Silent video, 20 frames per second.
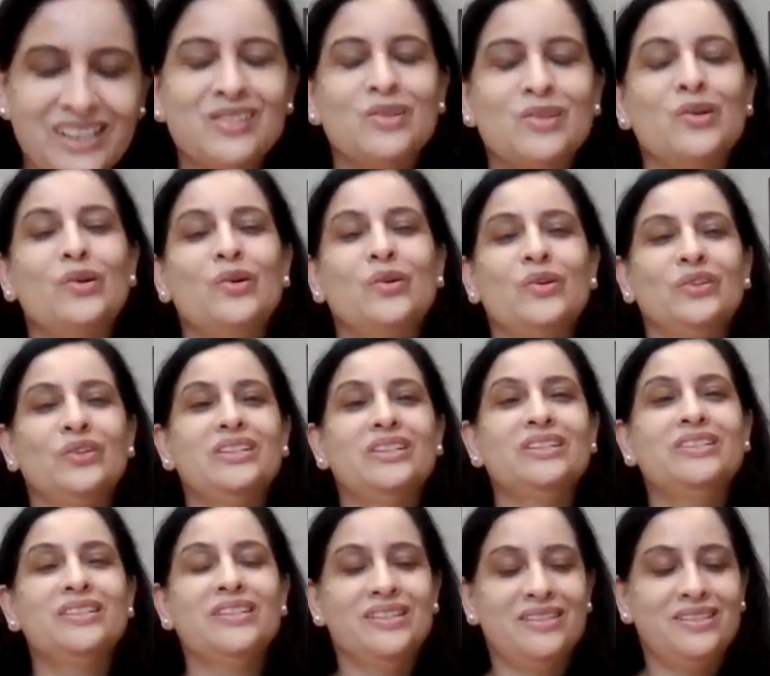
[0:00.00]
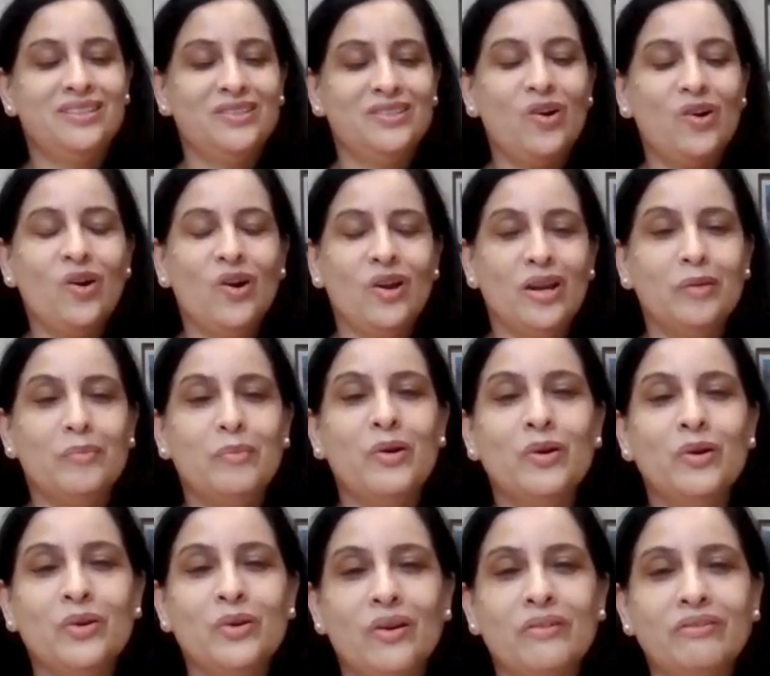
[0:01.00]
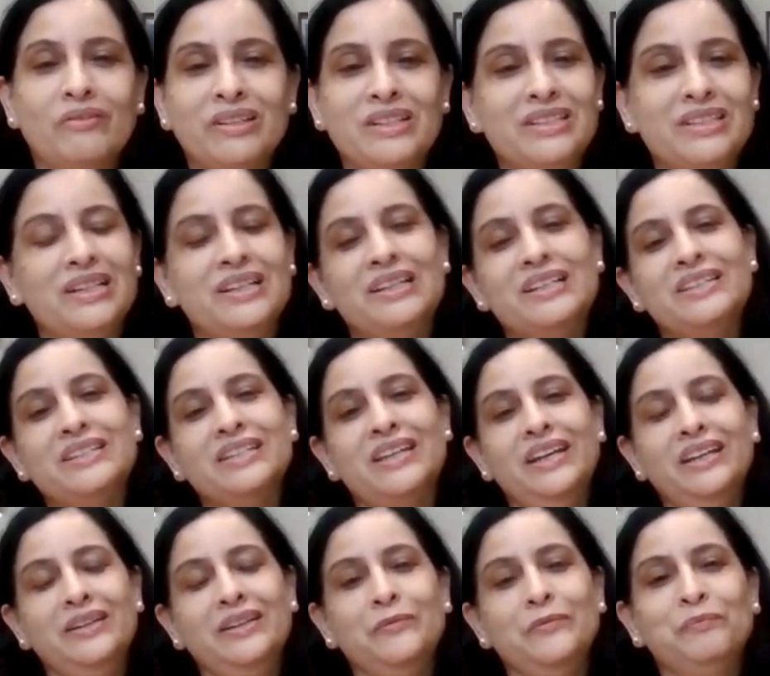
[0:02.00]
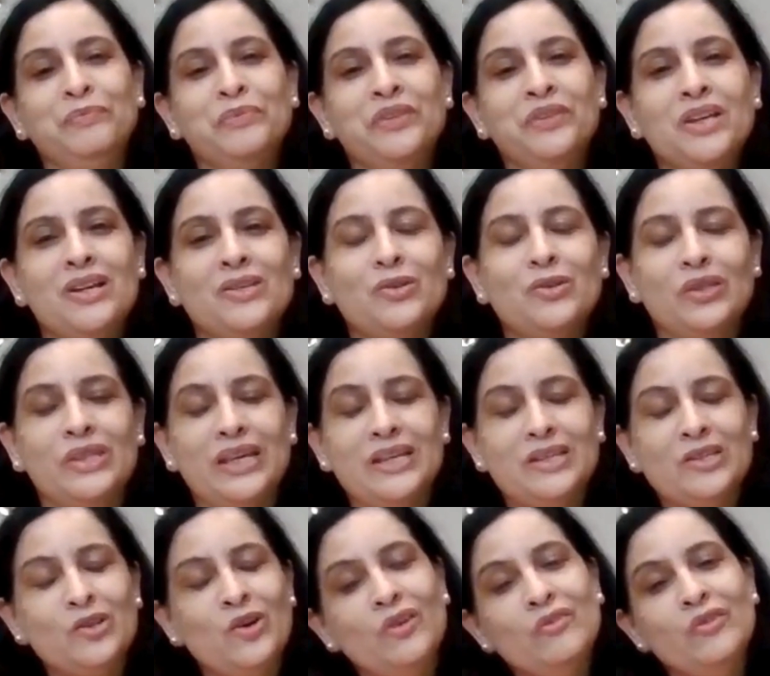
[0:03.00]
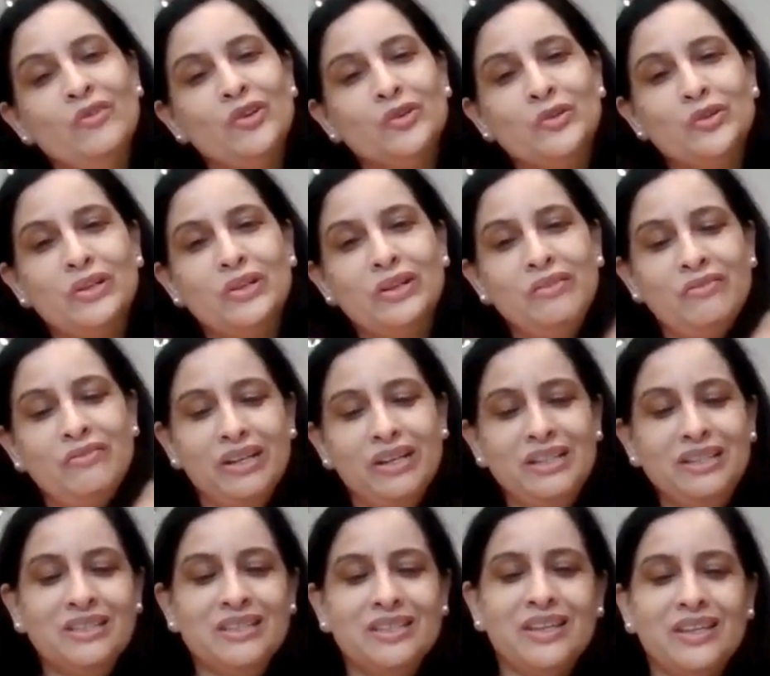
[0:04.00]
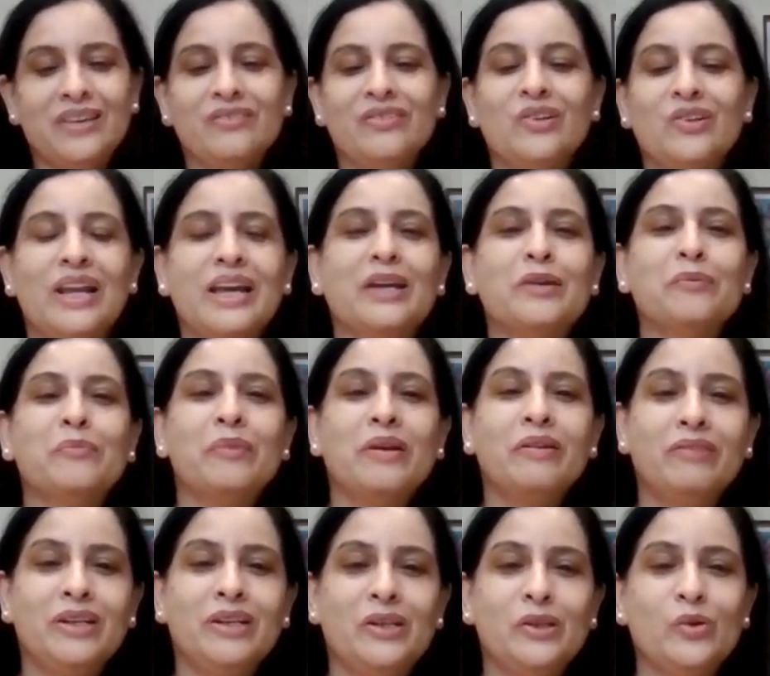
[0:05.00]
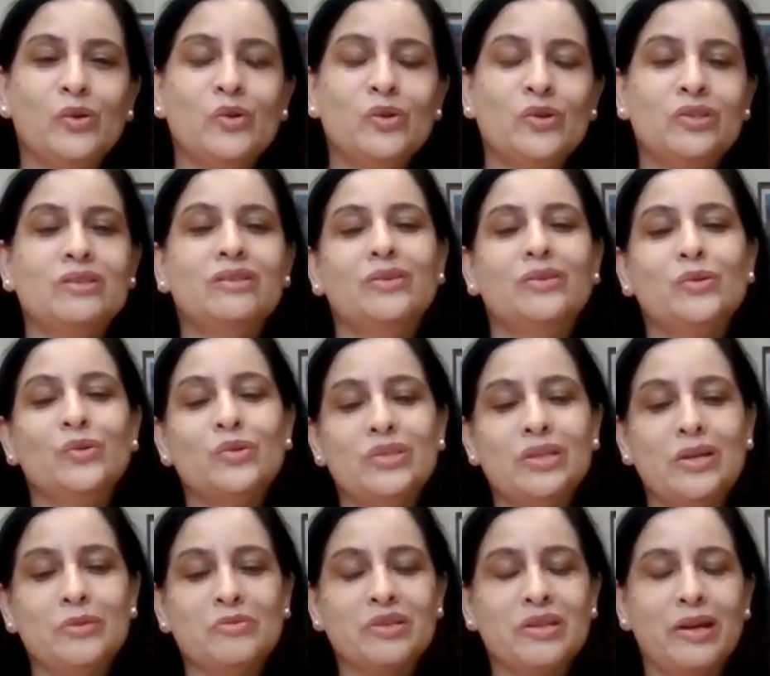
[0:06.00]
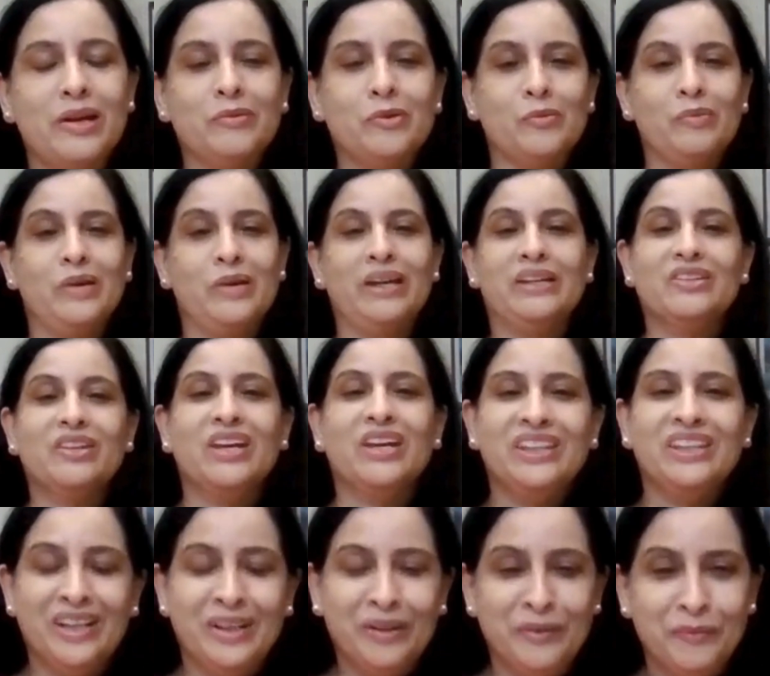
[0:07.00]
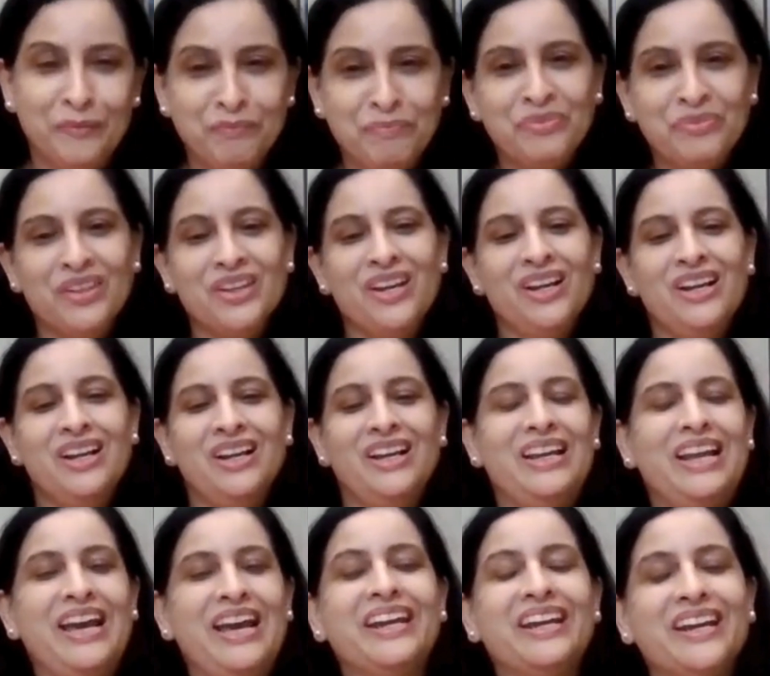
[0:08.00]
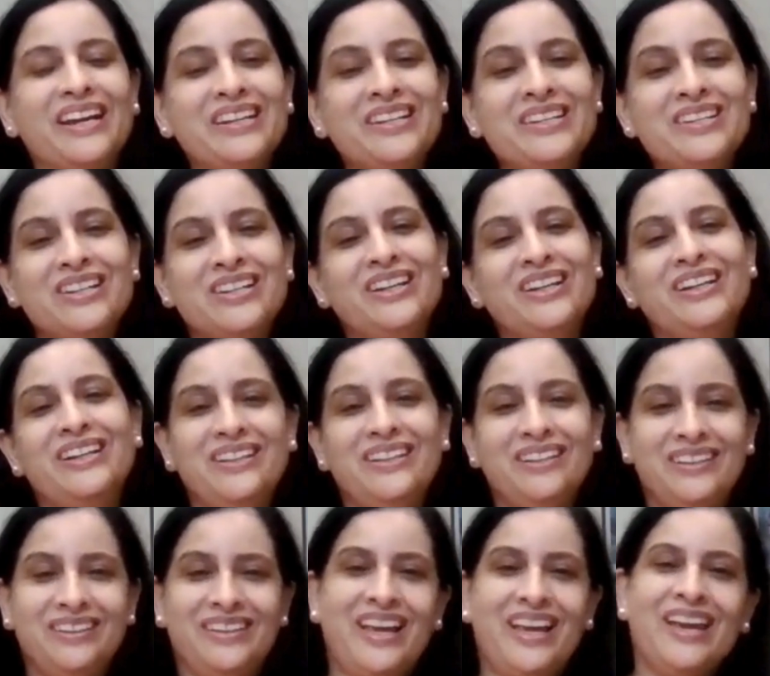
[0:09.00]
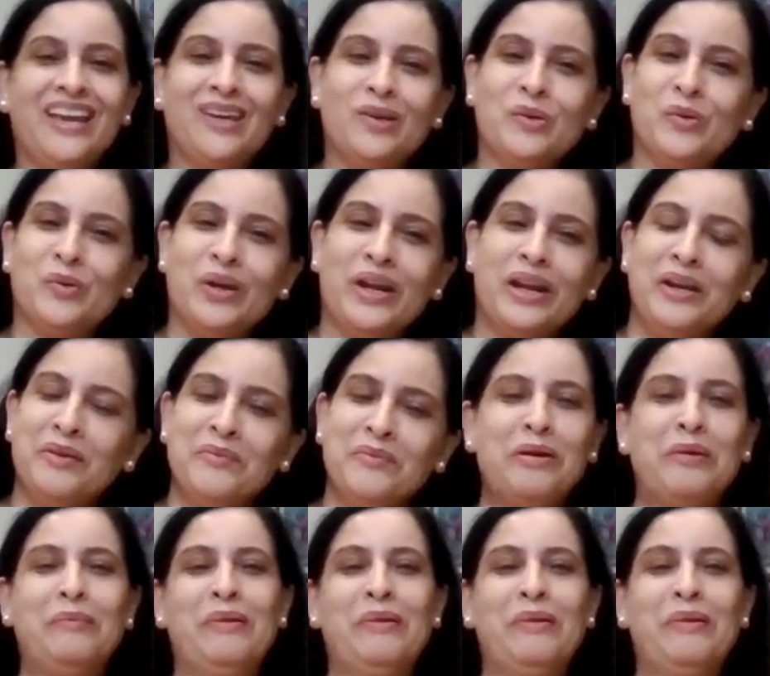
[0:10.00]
So this is all about offizielle Zeit. So that's all for today, friends. If you like my videos, do subscribe to my channel, like and share. Thank you and